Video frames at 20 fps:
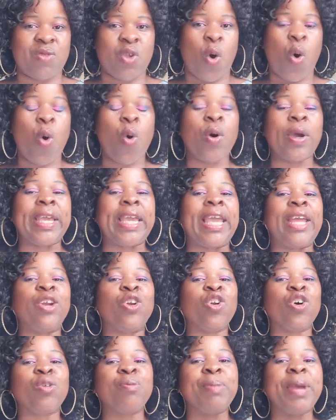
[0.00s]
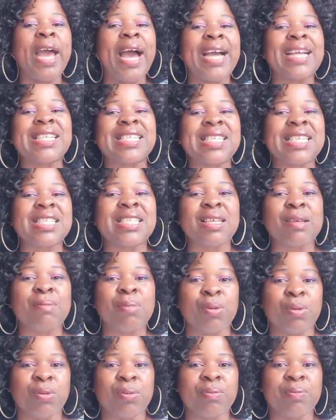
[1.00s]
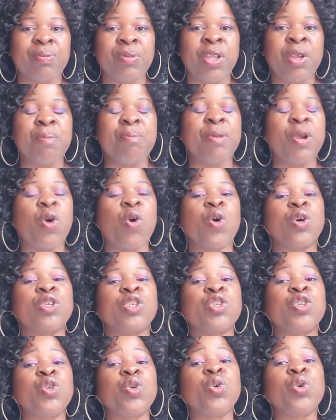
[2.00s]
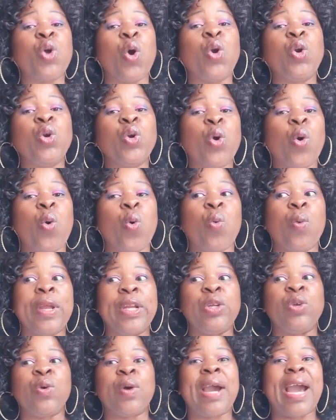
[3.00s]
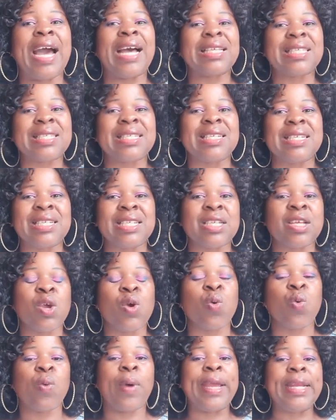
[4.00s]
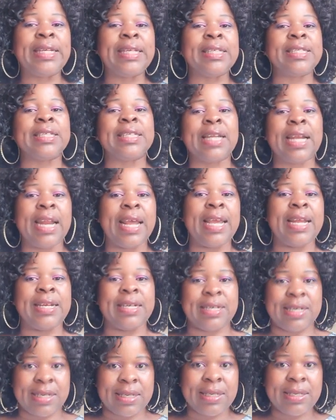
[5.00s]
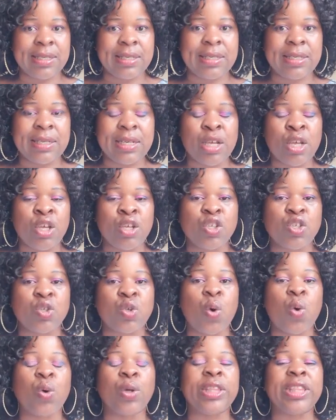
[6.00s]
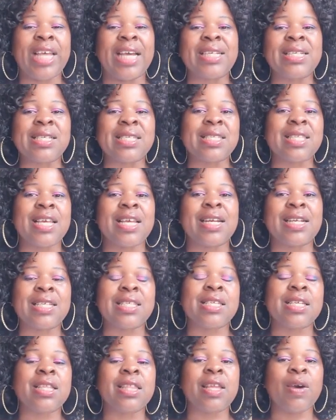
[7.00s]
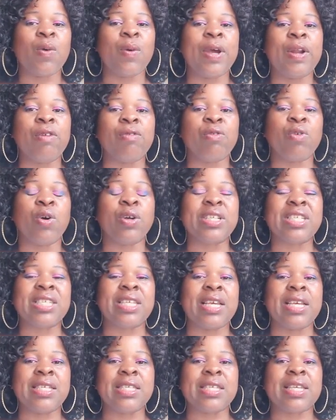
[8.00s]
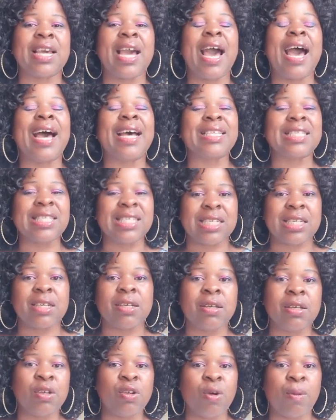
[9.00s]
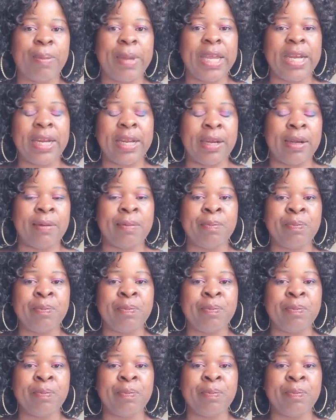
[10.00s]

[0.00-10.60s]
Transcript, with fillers: or cannot be accessible because you don't know when you cast it, where did it land? So that is the reason the word of God says, cast your burden